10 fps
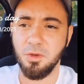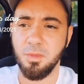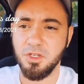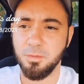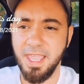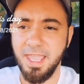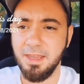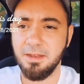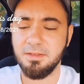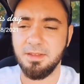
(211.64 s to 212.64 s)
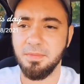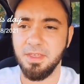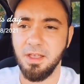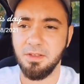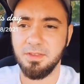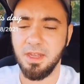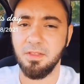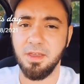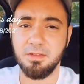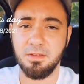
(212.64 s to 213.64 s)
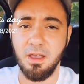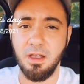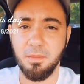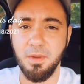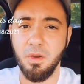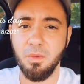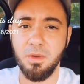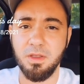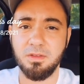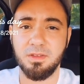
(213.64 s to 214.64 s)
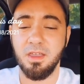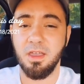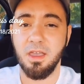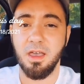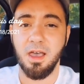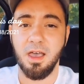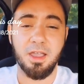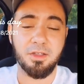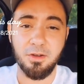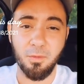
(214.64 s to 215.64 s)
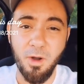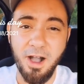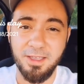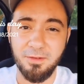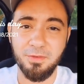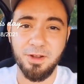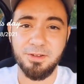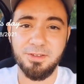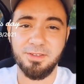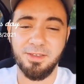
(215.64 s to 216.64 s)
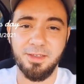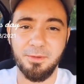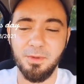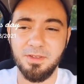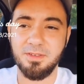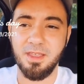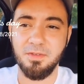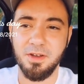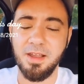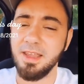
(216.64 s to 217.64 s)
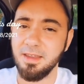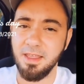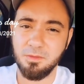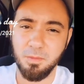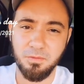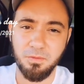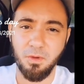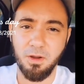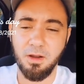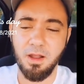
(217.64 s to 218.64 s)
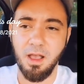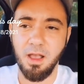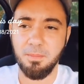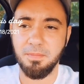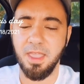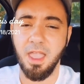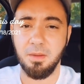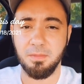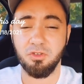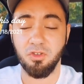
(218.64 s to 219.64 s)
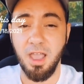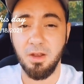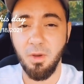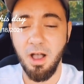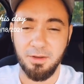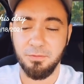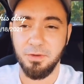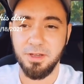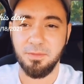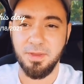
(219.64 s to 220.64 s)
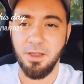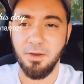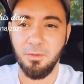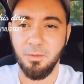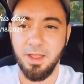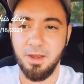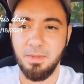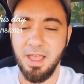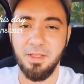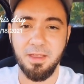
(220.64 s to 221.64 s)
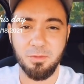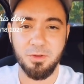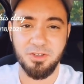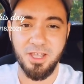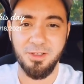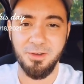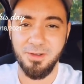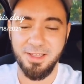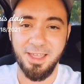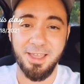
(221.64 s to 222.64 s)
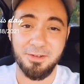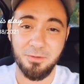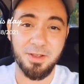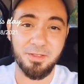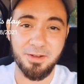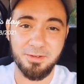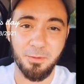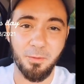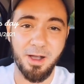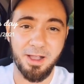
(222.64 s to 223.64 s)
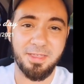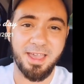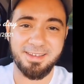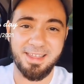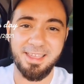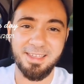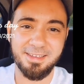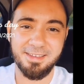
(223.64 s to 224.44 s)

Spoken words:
So much pain. Something else that I like to talk about was I couldn't walk at first. It was 7 or 8 days before they had me try to walk. It freaked me out when my legs were jello and I had to relearn to walk that day.